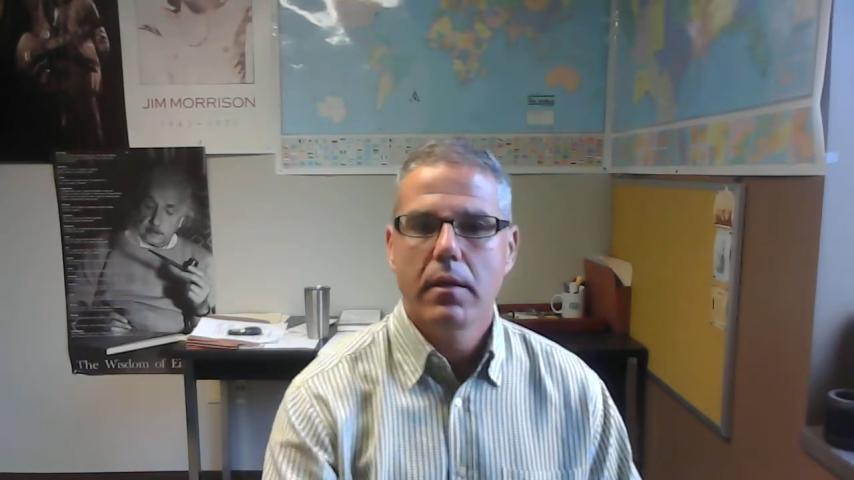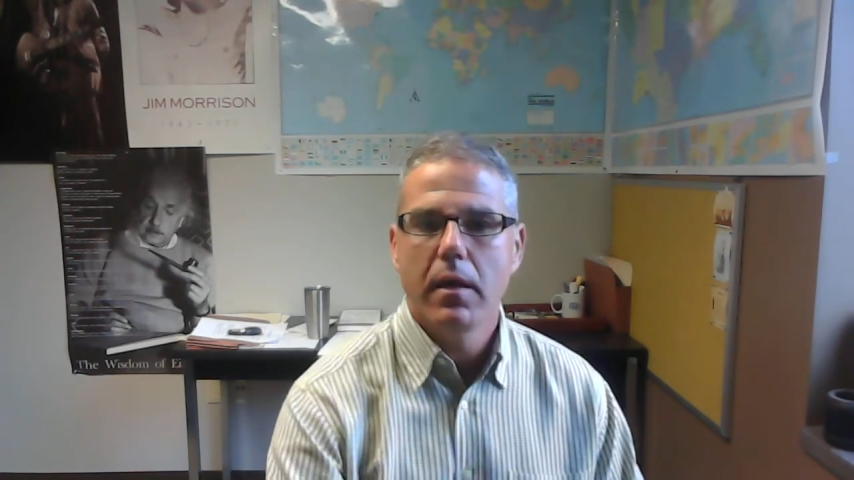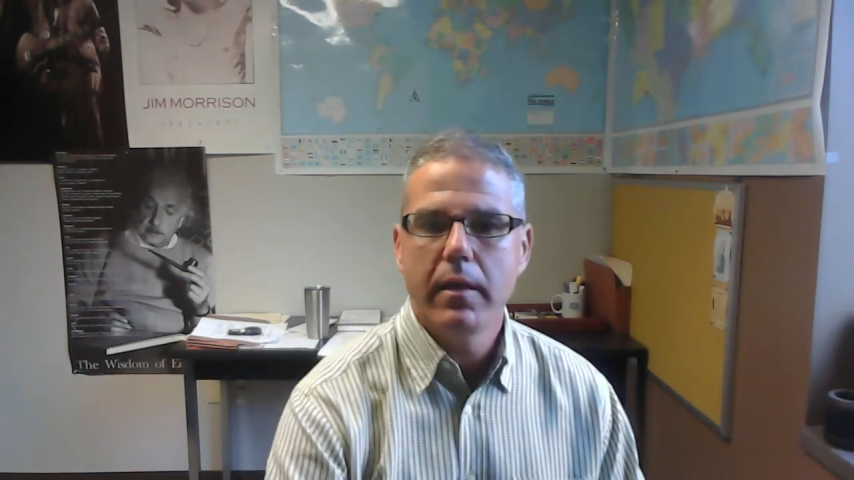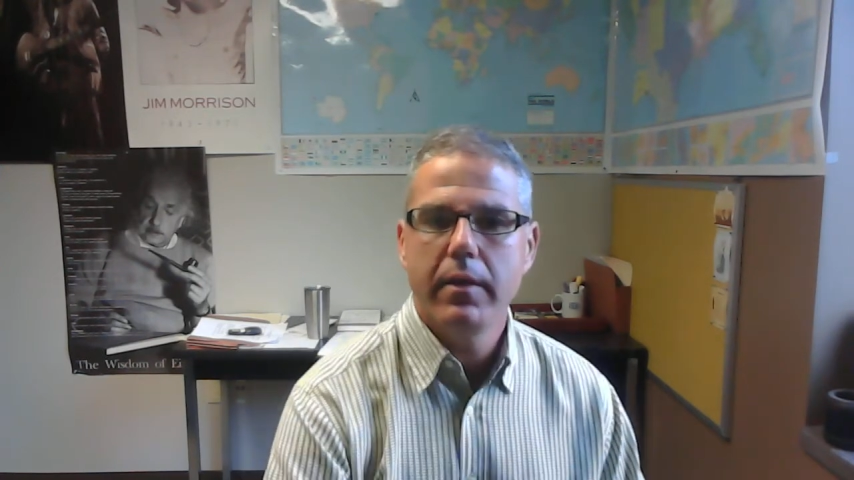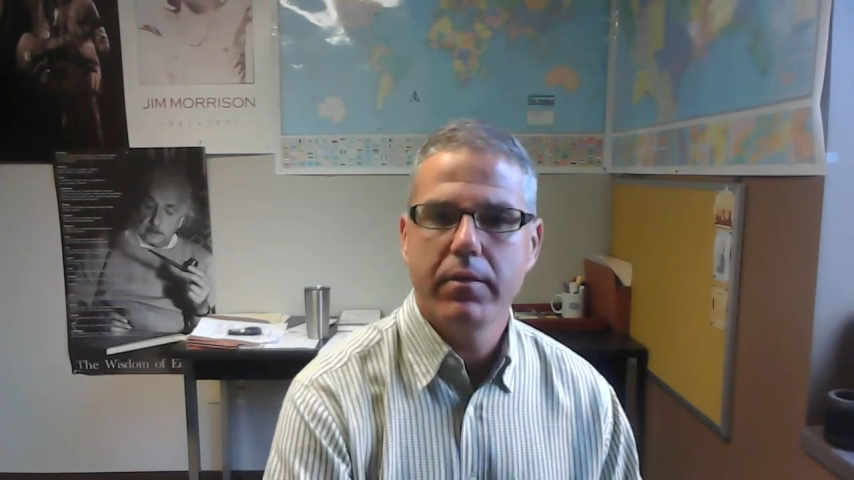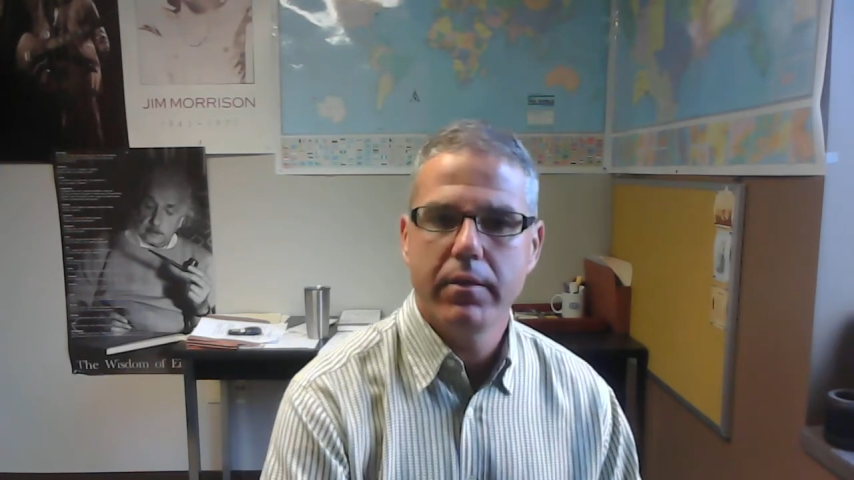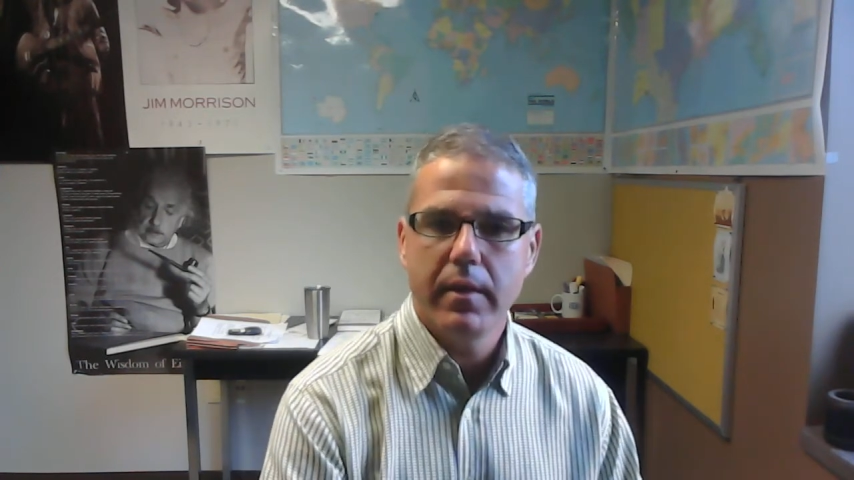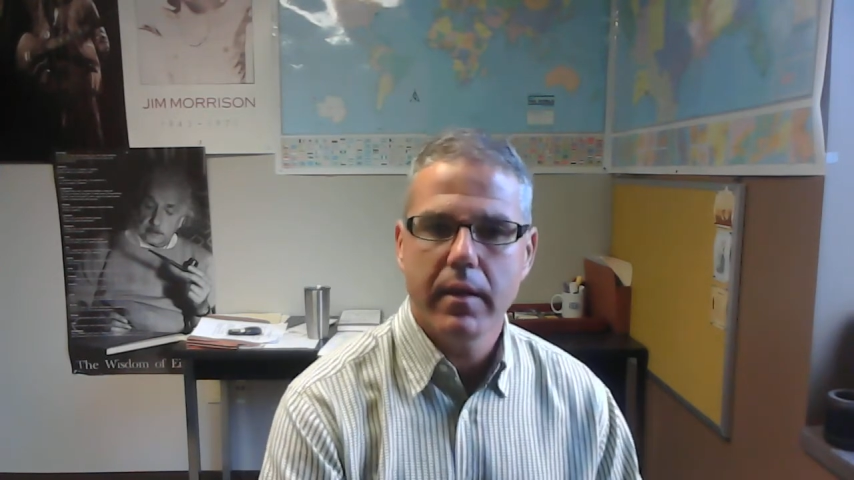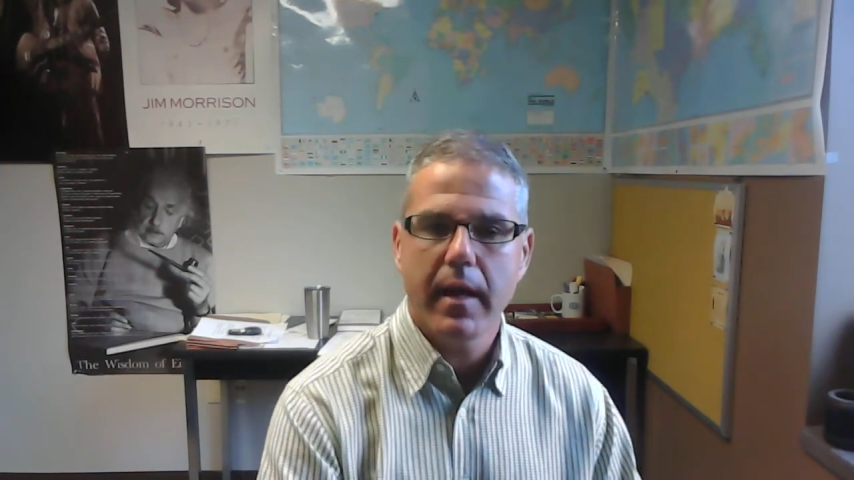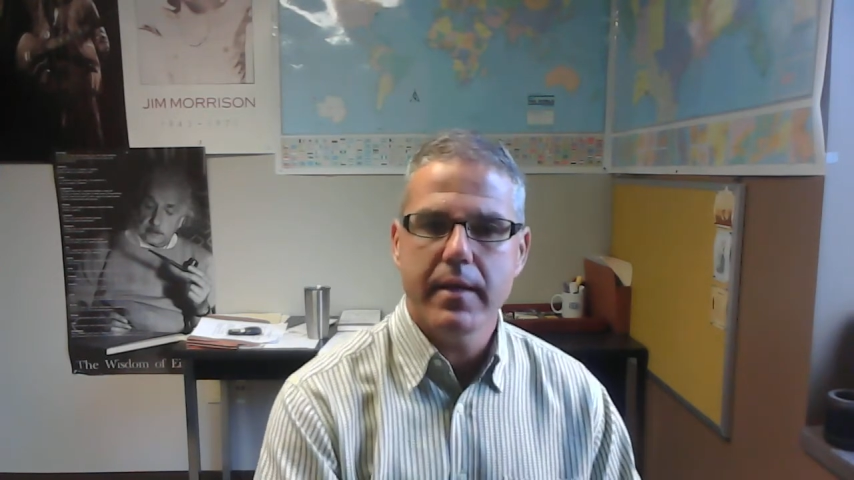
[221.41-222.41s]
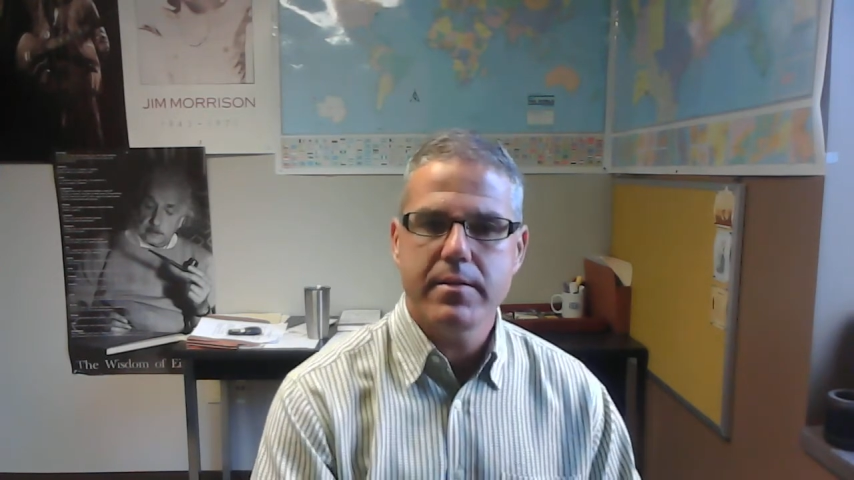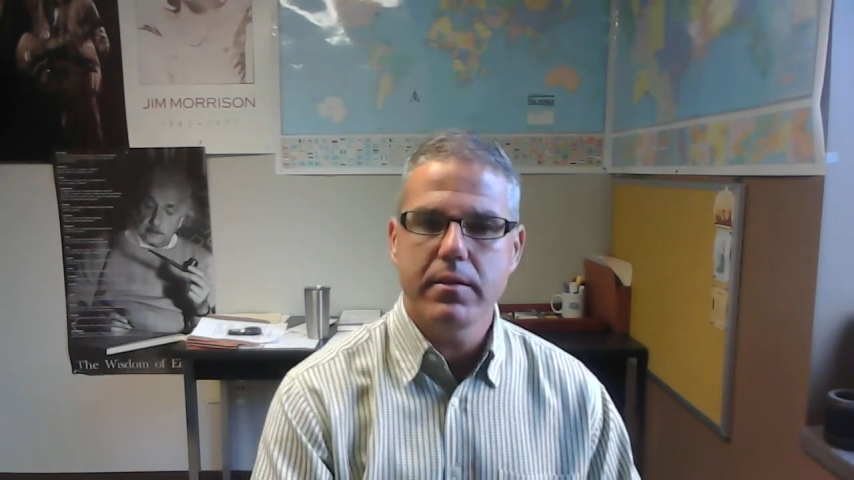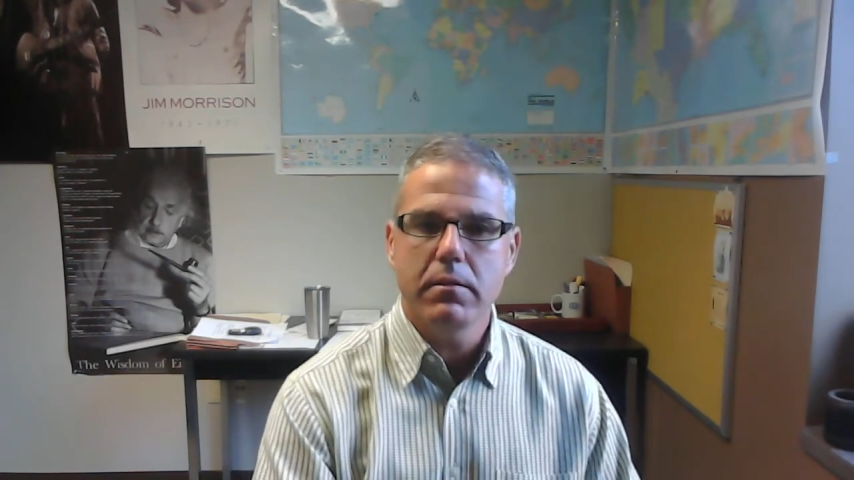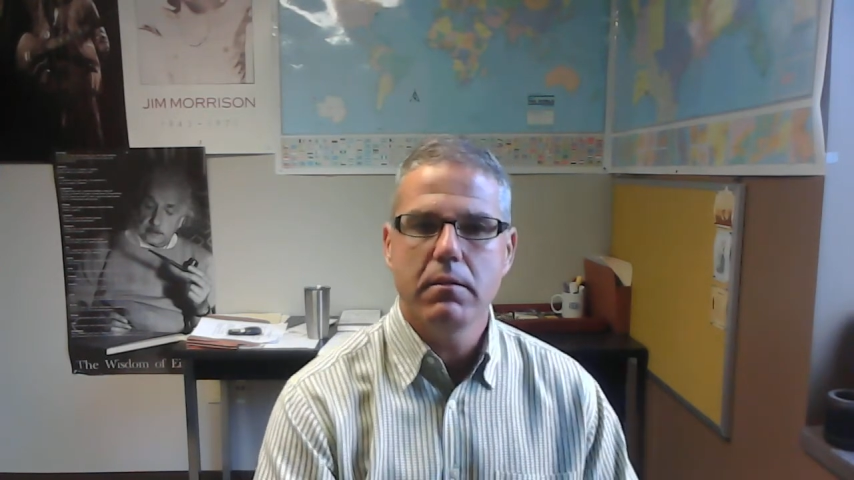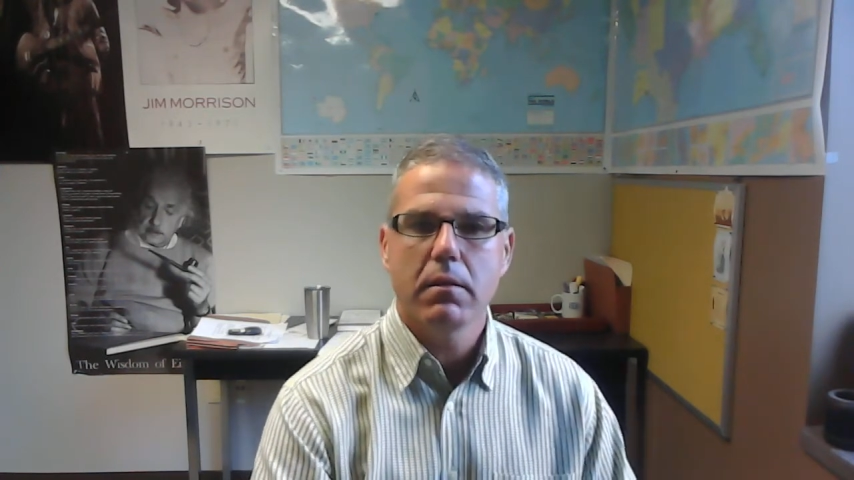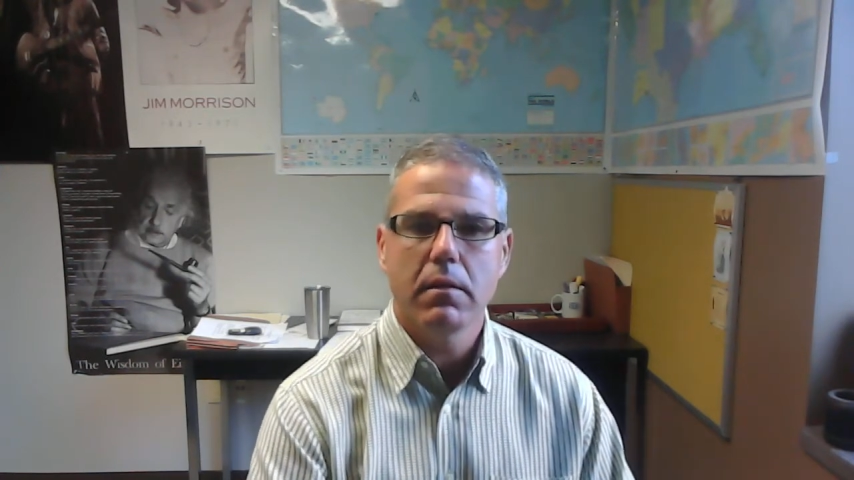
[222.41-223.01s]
Either the Kantian